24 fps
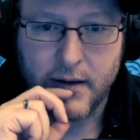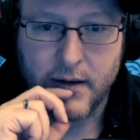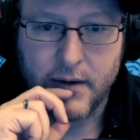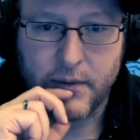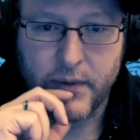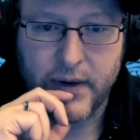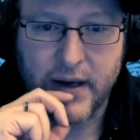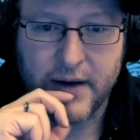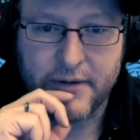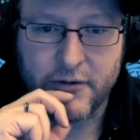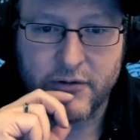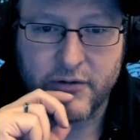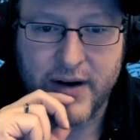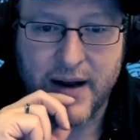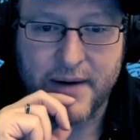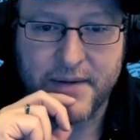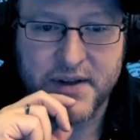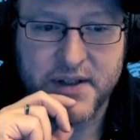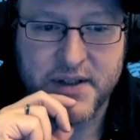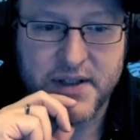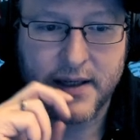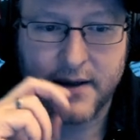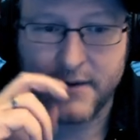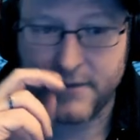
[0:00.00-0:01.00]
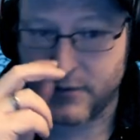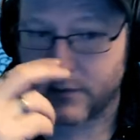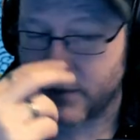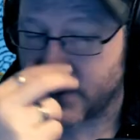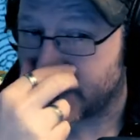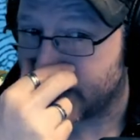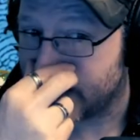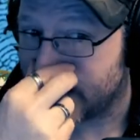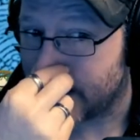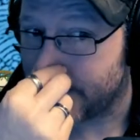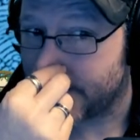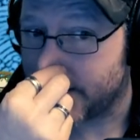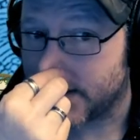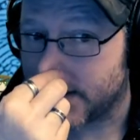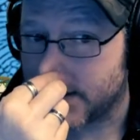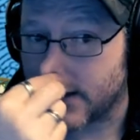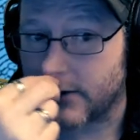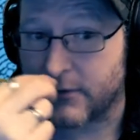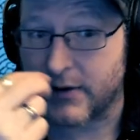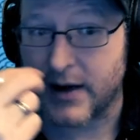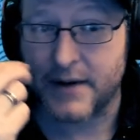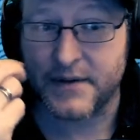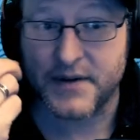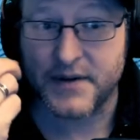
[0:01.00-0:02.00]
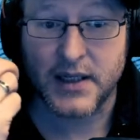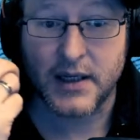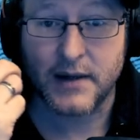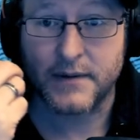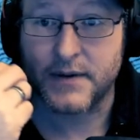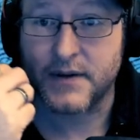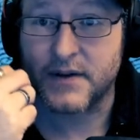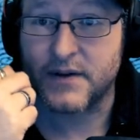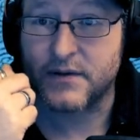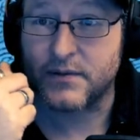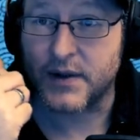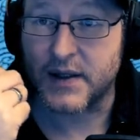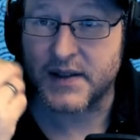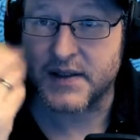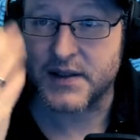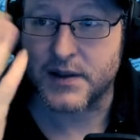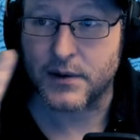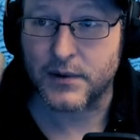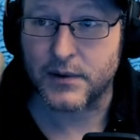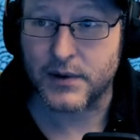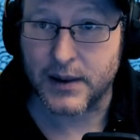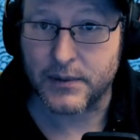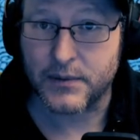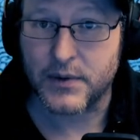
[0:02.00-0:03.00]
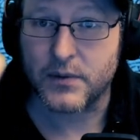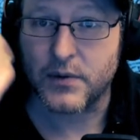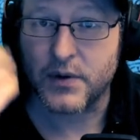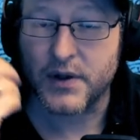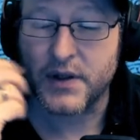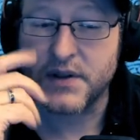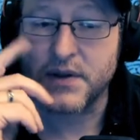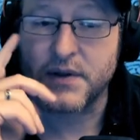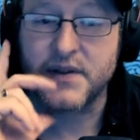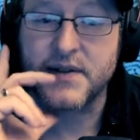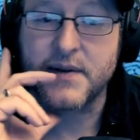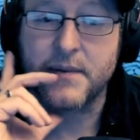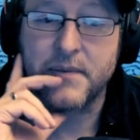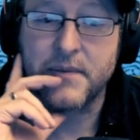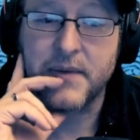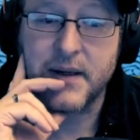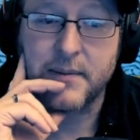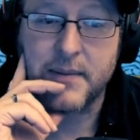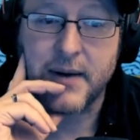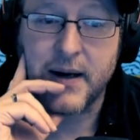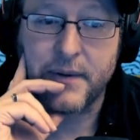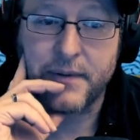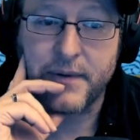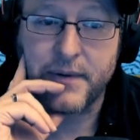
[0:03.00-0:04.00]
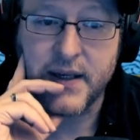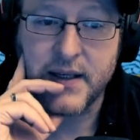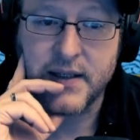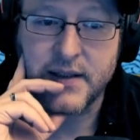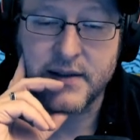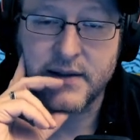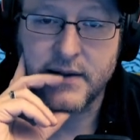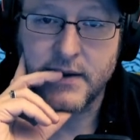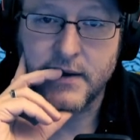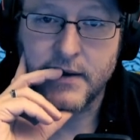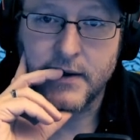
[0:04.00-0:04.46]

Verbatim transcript: We have a Ravage here for one damage, a Ravage here for three. So yeah, we want to do something about this.